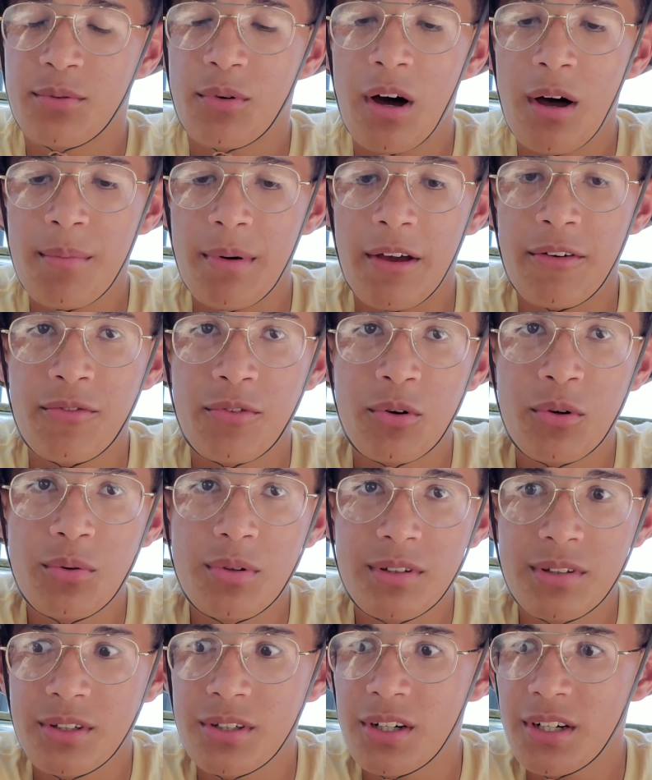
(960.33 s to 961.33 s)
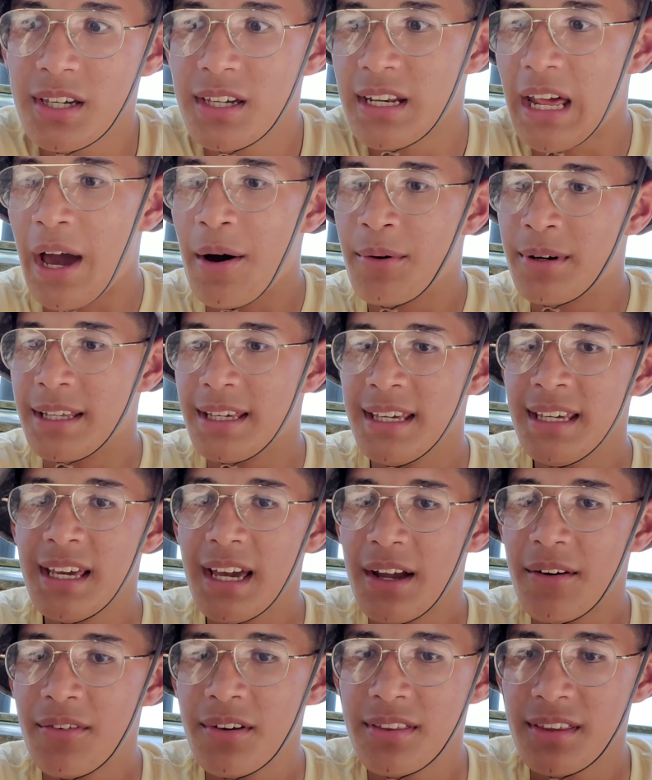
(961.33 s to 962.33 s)
while my food was cooking, I would eat
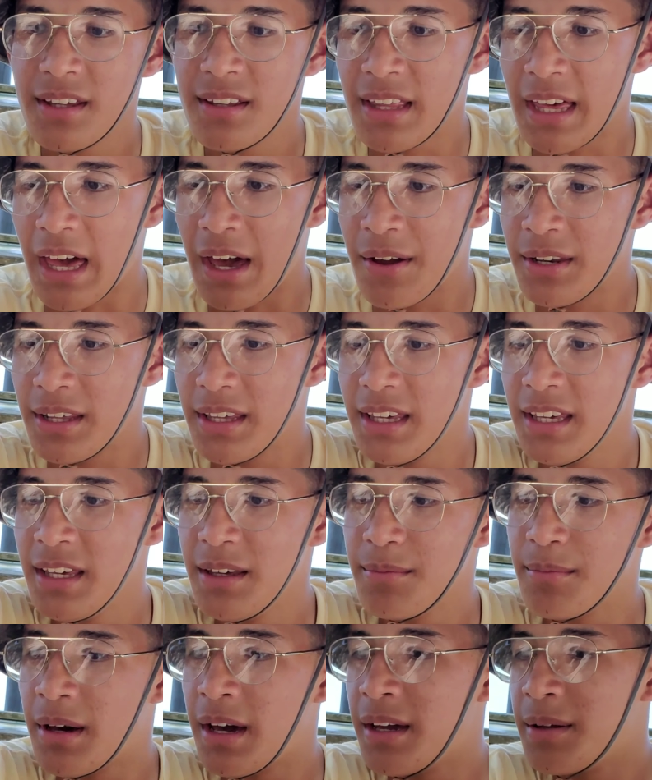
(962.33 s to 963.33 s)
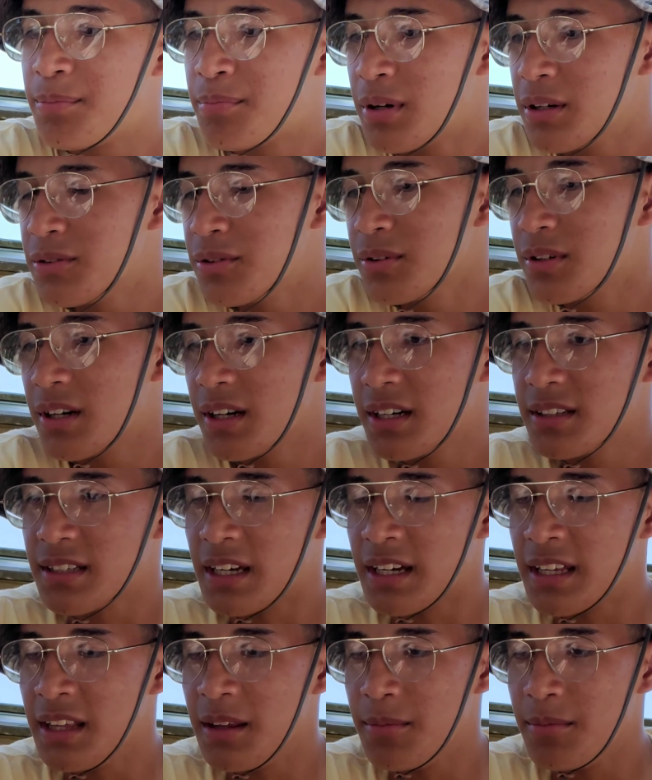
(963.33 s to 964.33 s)
everything. Like I'd eat my pretzel nuggets, I
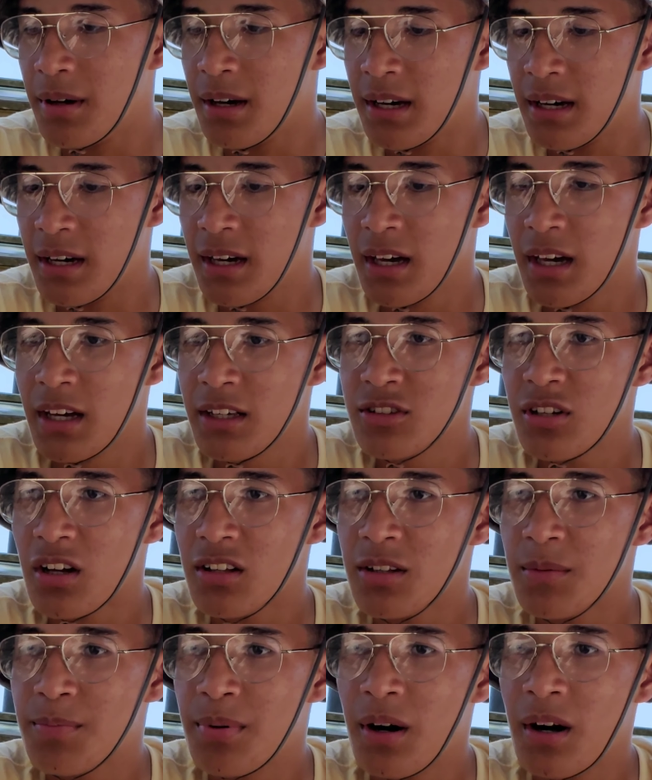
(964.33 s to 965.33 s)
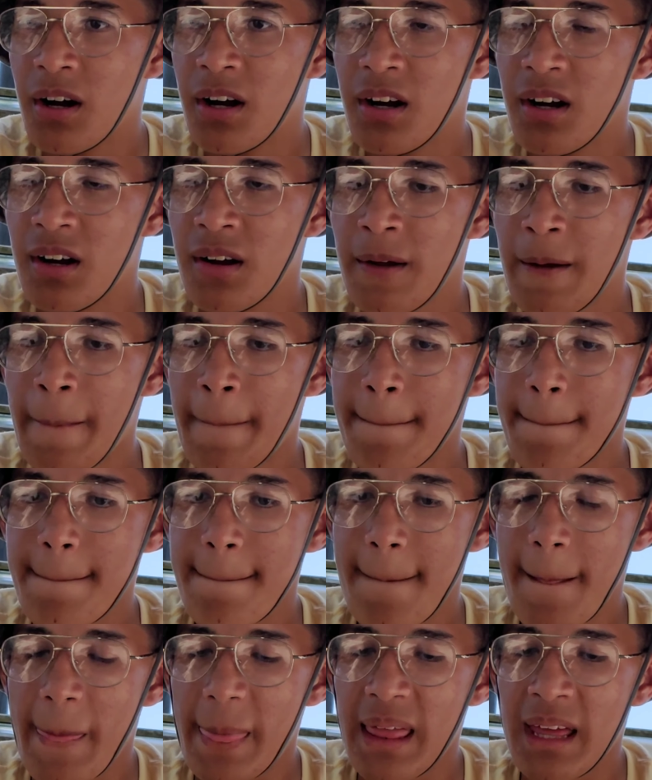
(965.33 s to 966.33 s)
eat my chocolate bar,
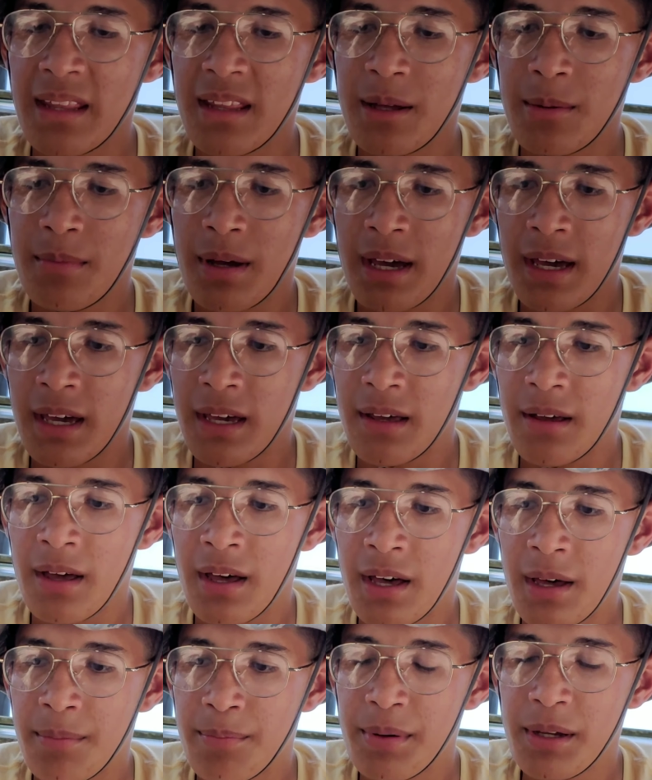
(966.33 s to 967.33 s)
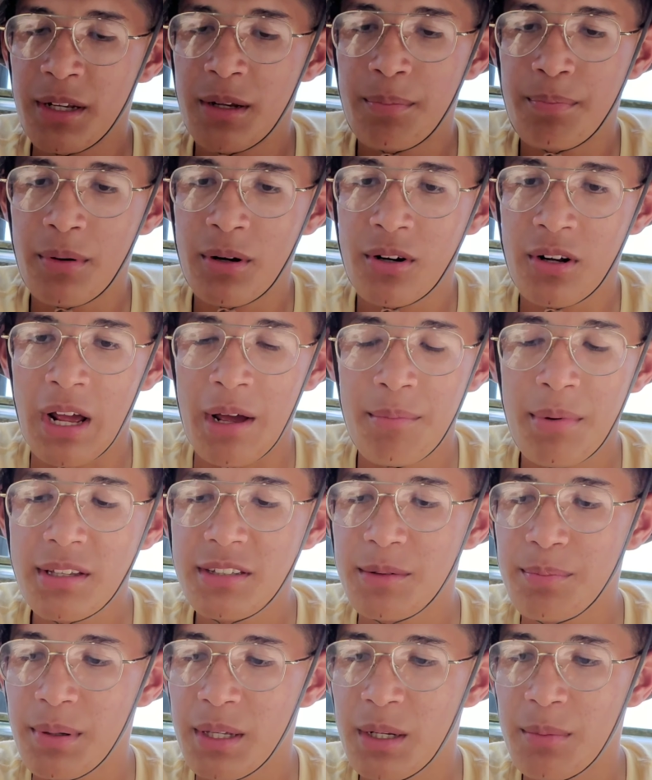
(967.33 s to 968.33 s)
and then my peanut butter. I mix
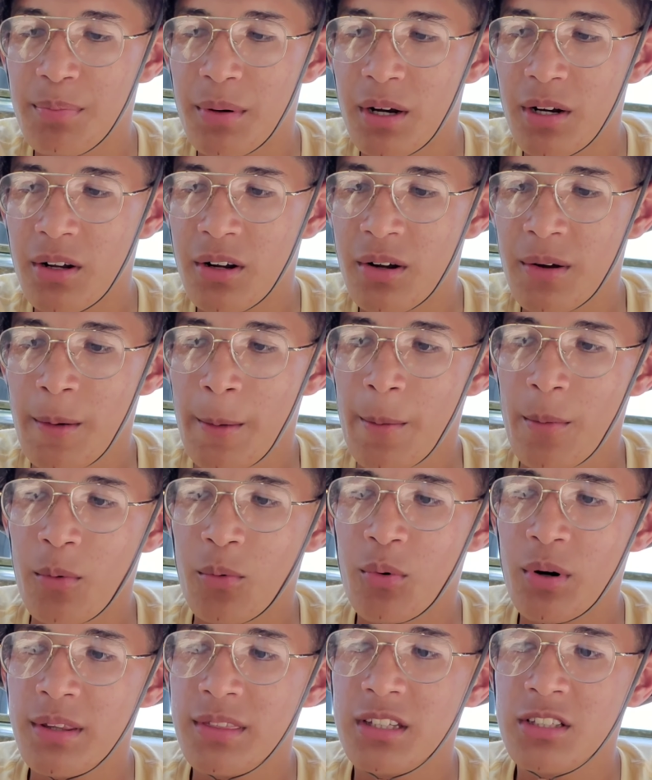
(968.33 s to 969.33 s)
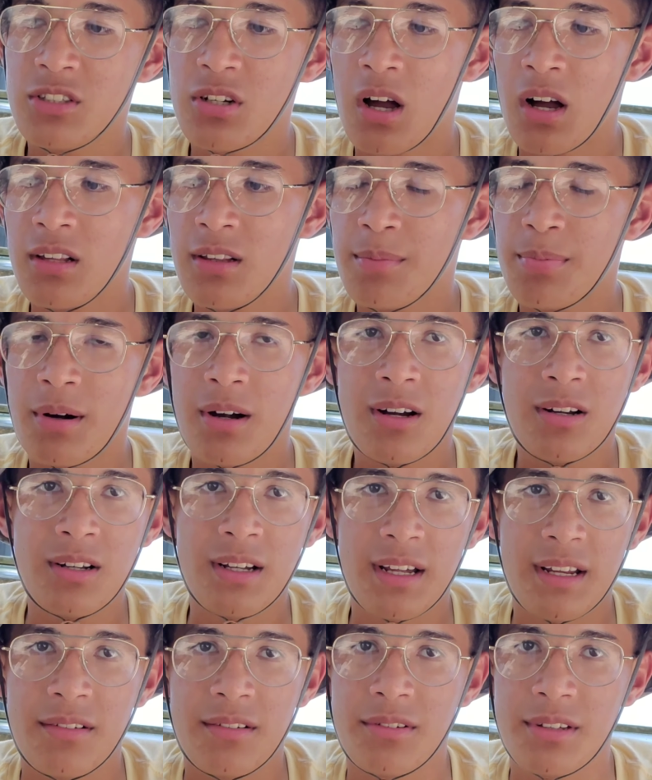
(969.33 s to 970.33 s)
the peanut butter with the chocolate bar,
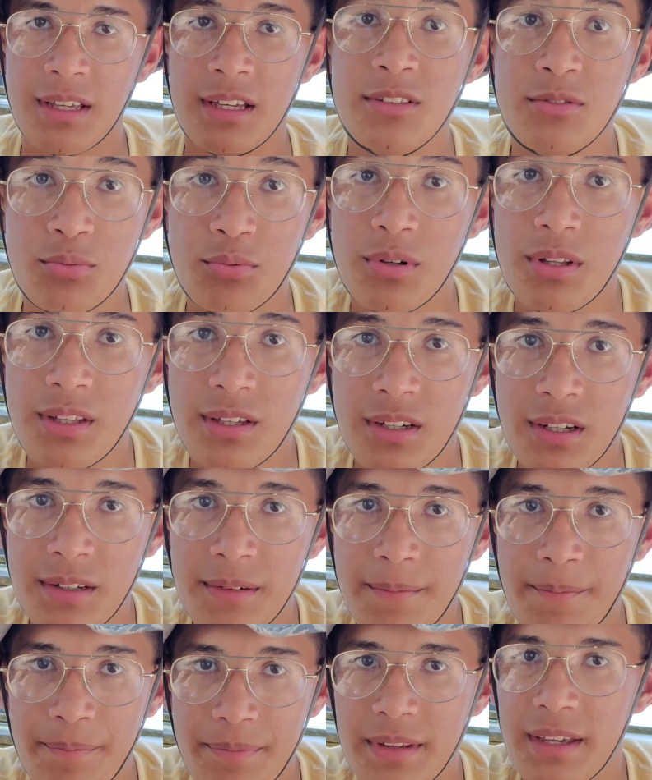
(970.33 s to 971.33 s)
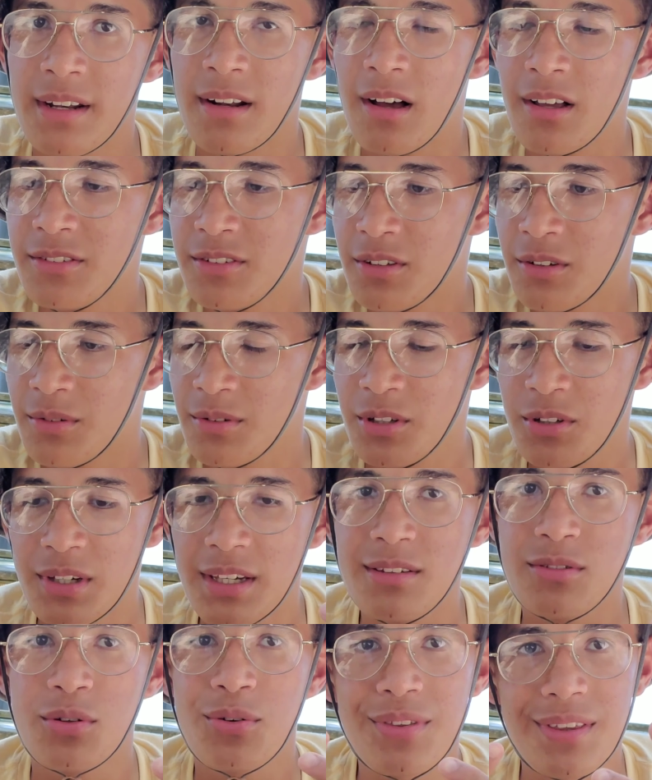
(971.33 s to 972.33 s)
and it's really good. And also, you
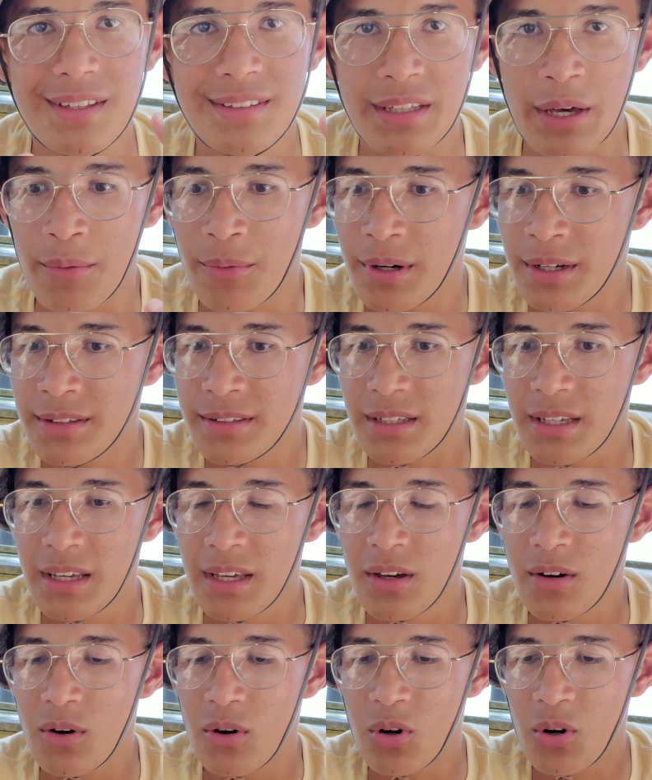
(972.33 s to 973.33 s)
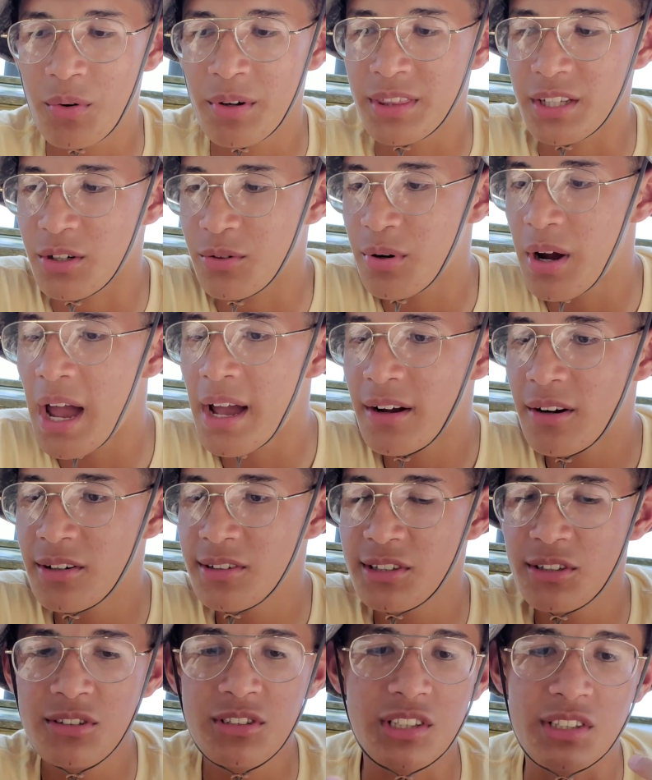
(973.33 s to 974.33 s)
eat two things at once. Or with the crackers,
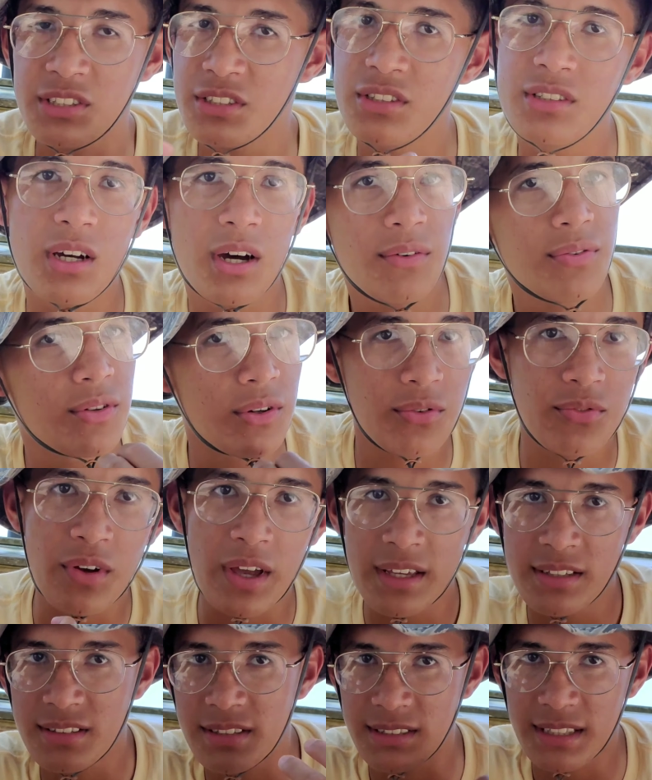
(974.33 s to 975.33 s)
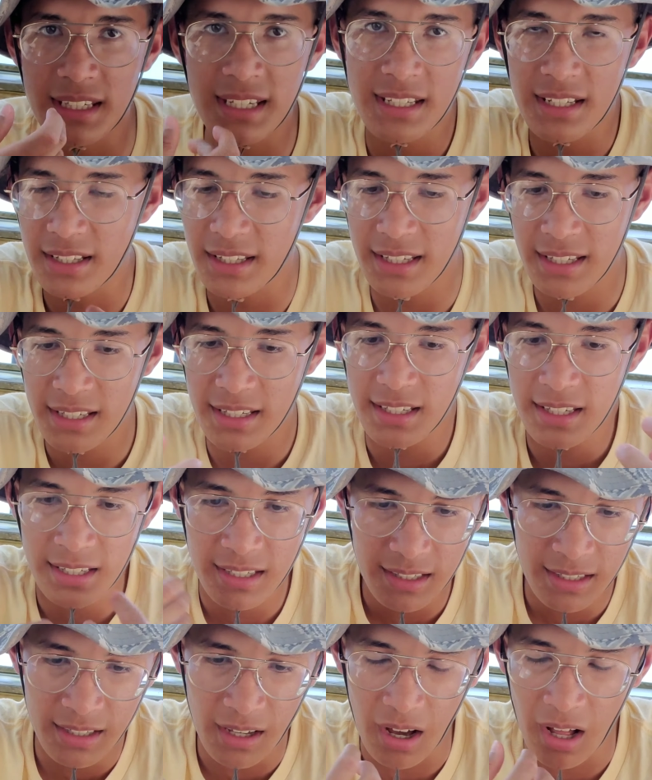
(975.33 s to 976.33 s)
you just stuff your face, just
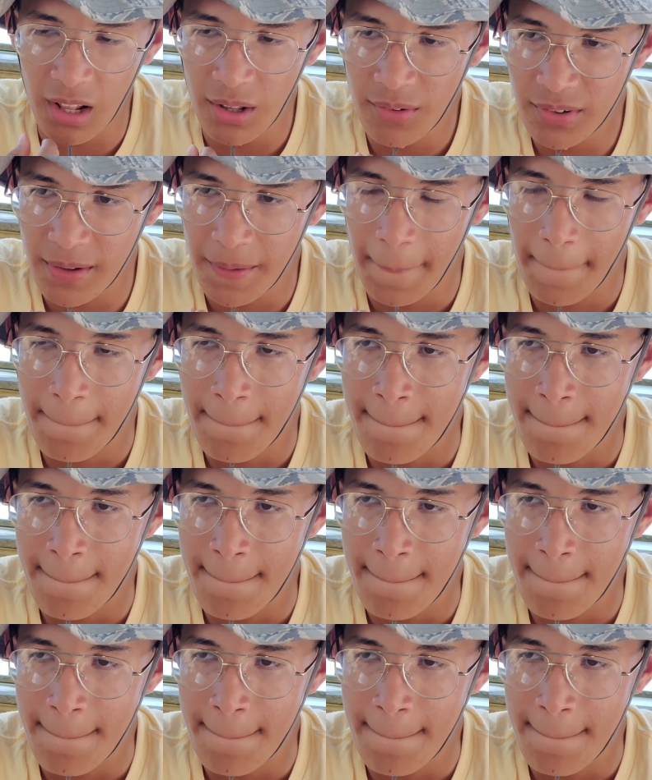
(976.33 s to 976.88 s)
eat all of it.